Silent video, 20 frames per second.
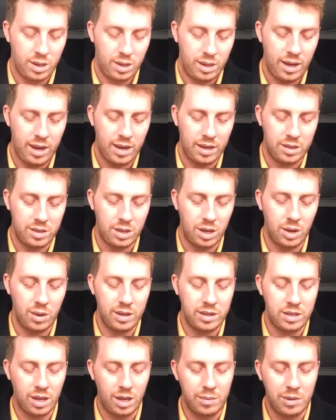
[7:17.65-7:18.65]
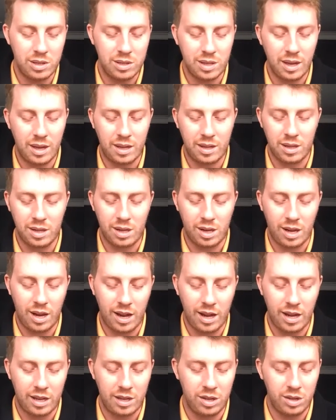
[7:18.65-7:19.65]
Yeah, so it's almost like little
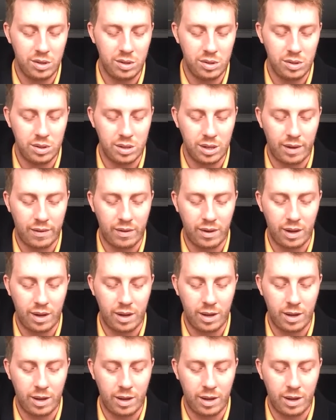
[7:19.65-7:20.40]
haikus of